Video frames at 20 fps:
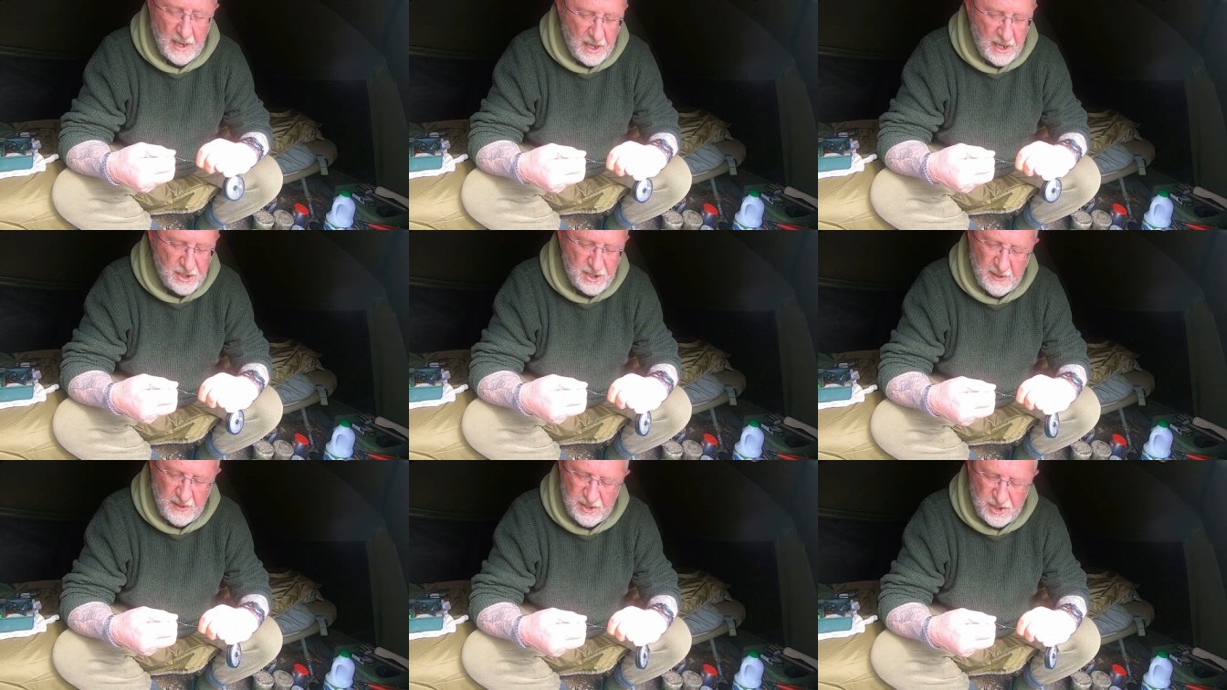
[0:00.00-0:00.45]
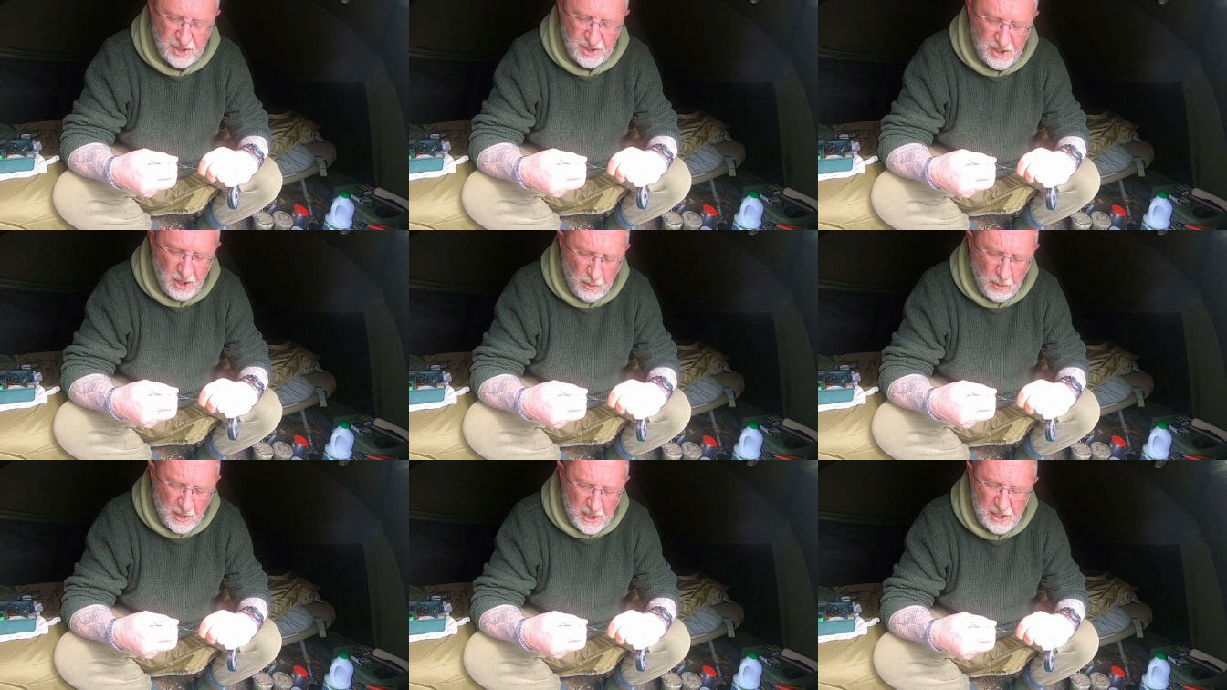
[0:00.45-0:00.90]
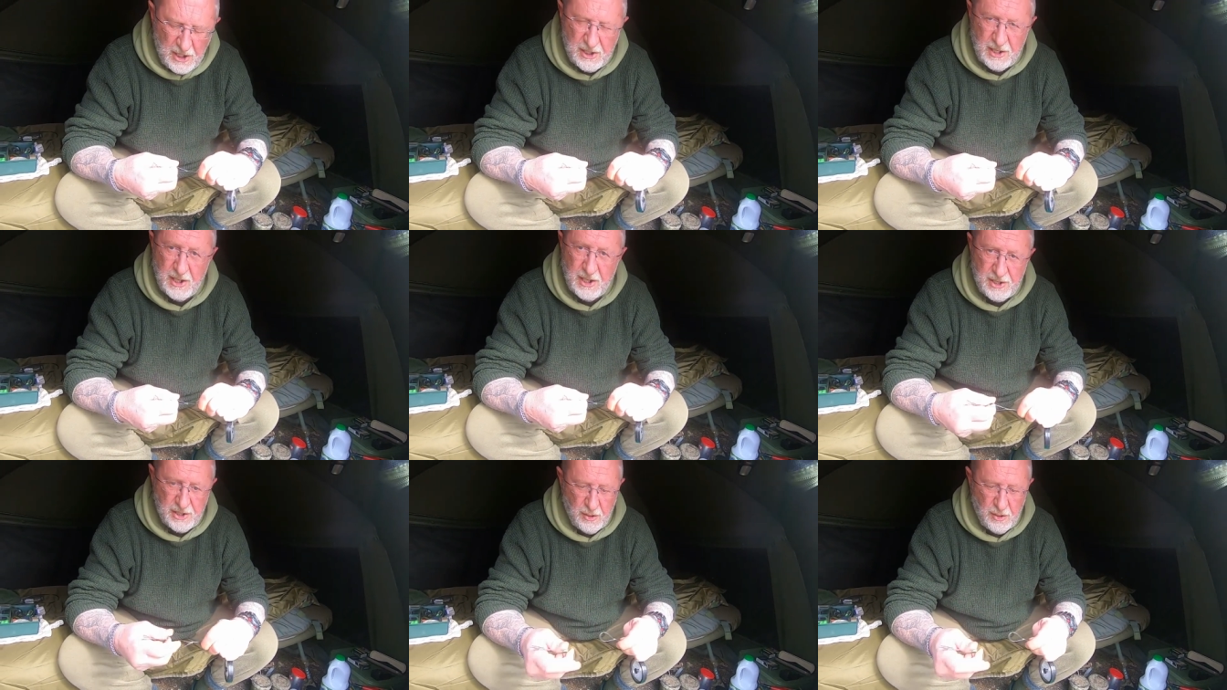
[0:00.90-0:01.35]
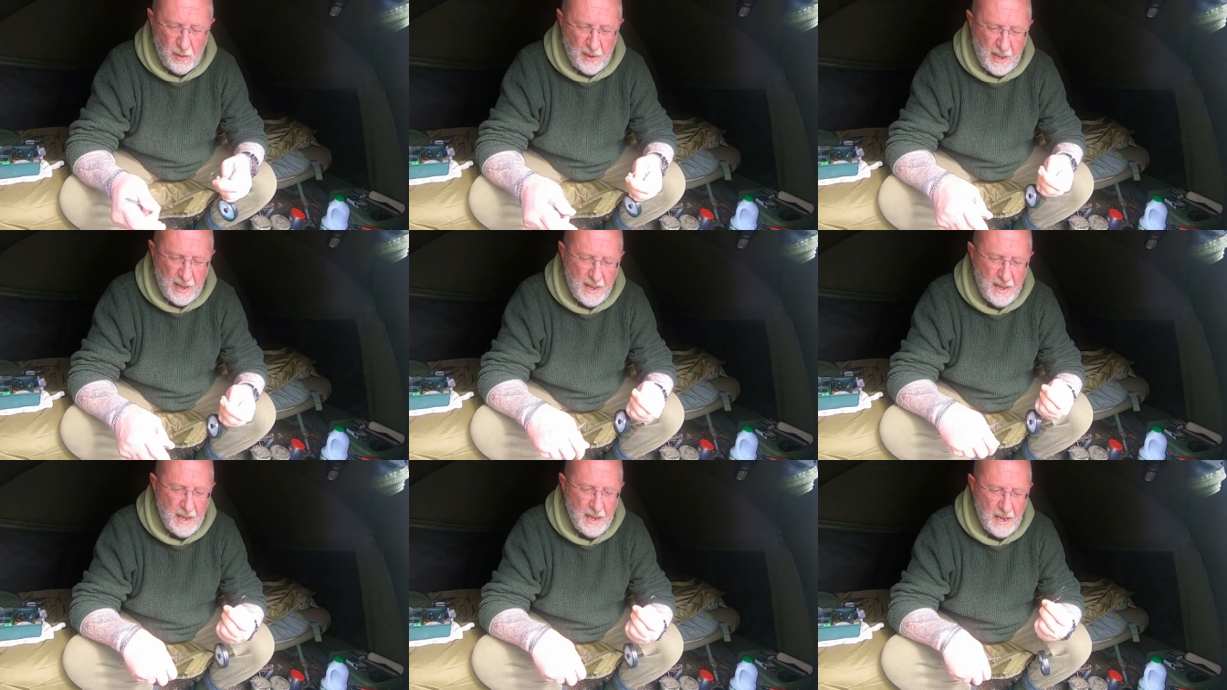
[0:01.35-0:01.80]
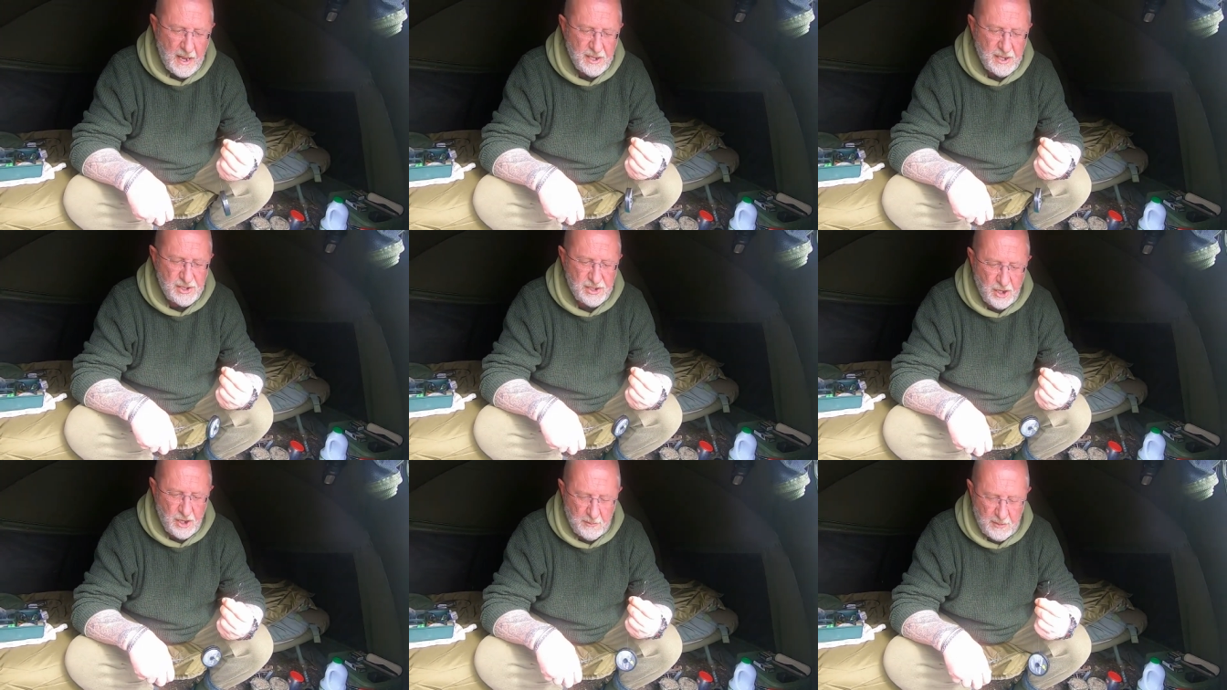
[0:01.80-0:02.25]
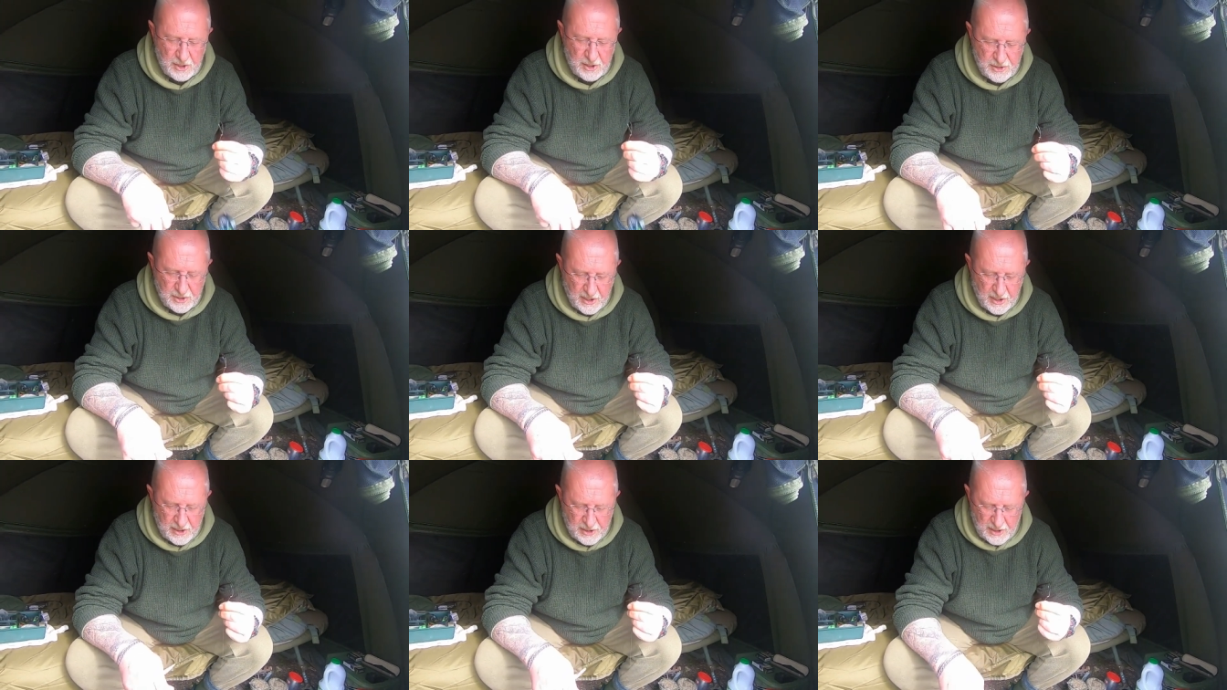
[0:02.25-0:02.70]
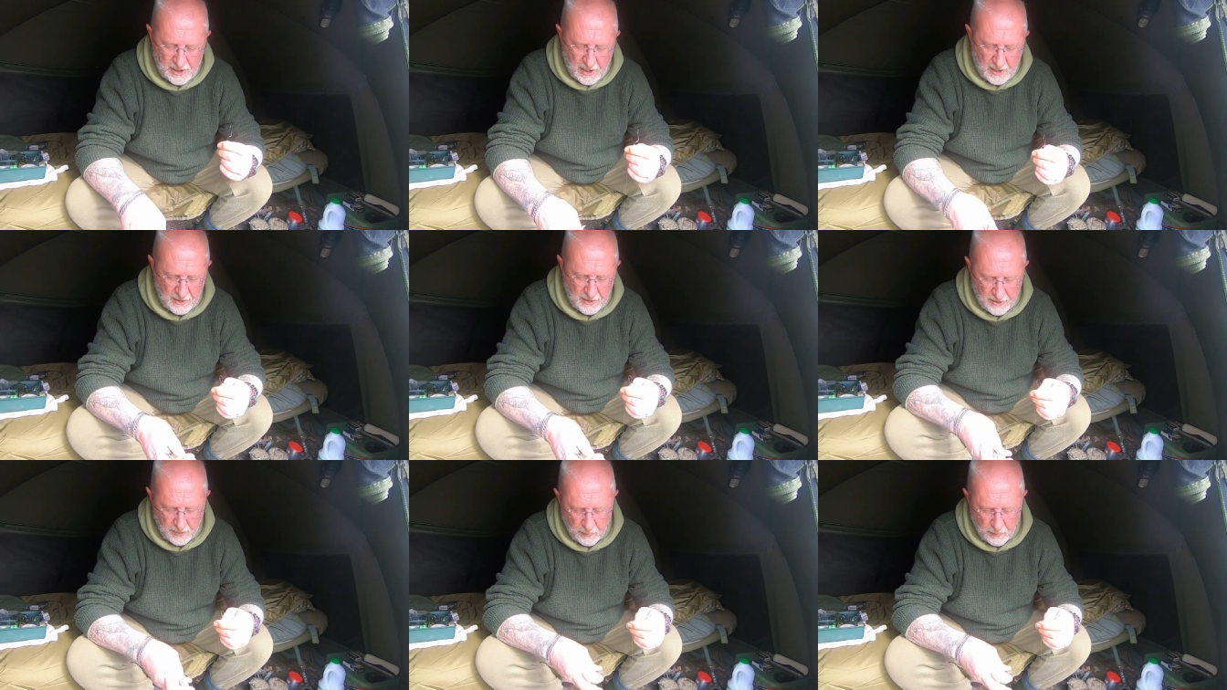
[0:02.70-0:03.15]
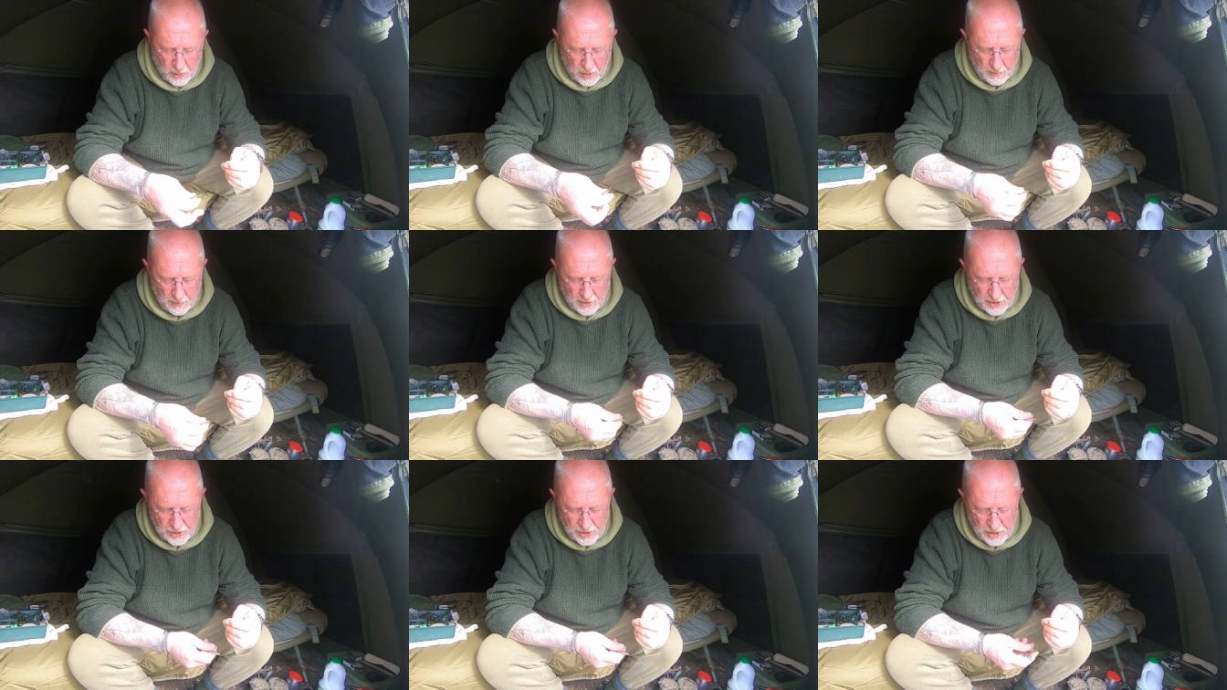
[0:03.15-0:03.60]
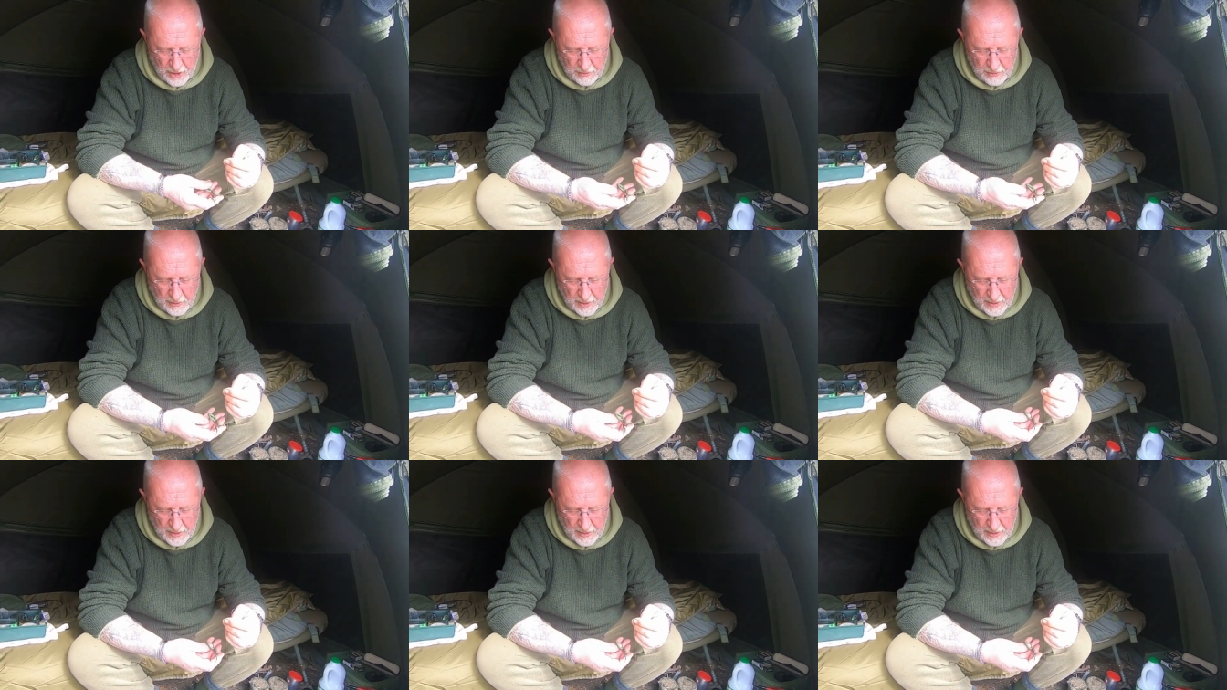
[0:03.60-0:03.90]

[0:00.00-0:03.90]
It's so easy to tie and so much neater than what I'm going to show